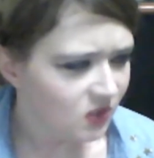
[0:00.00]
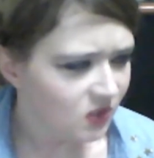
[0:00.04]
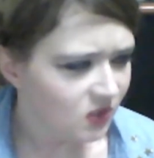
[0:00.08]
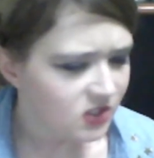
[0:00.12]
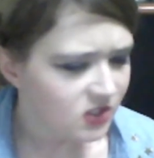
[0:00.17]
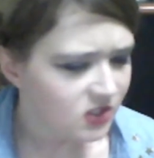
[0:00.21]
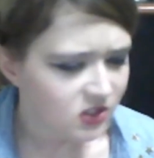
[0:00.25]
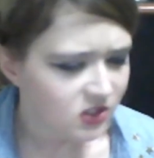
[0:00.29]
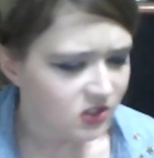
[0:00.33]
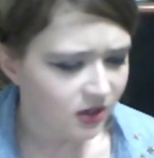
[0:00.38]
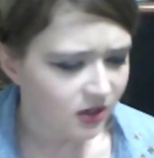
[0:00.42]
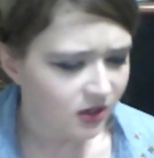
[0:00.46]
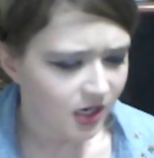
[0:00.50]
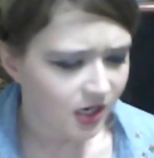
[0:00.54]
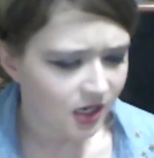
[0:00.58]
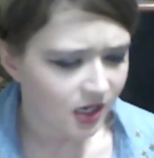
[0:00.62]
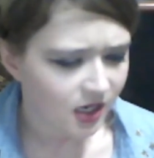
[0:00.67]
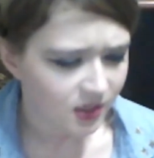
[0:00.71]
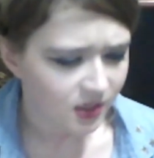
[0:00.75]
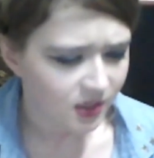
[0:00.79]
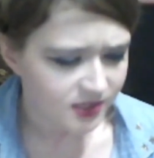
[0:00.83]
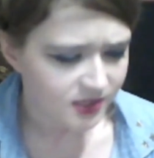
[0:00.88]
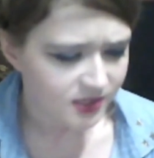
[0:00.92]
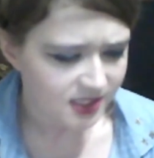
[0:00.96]
So
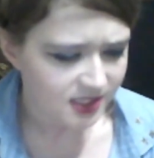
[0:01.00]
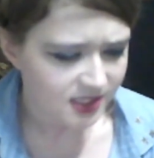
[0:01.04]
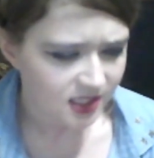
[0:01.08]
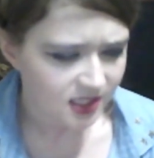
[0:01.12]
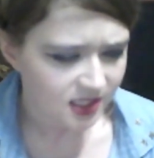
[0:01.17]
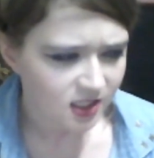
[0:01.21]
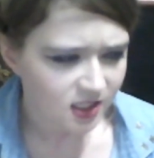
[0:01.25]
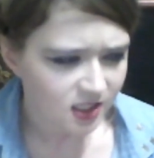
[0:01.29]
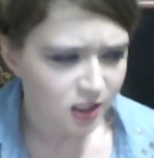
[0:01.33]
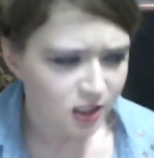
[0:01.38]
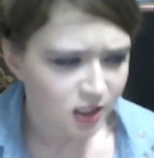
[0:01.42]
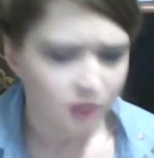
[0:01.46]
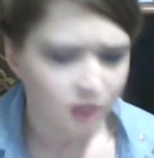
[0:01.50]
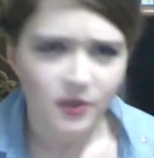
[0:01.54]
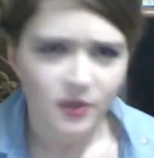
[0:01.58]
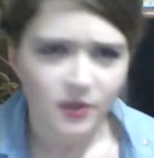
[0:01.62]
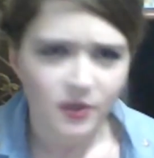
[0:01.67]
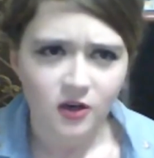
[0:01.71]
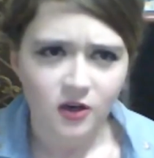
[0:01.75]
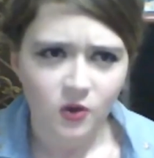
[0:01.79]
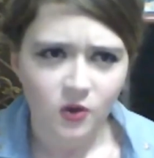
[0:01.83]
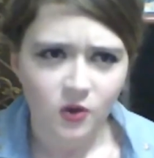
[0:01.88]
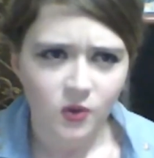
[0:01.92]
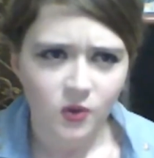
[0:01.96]
I was thinking
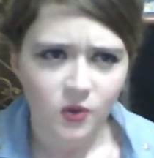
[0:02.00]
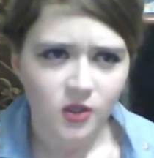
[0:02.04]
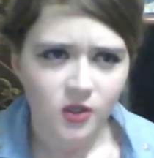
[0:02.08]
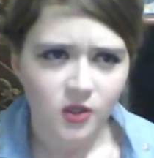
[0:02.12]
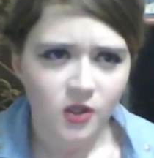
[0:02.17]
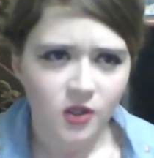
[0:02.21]
about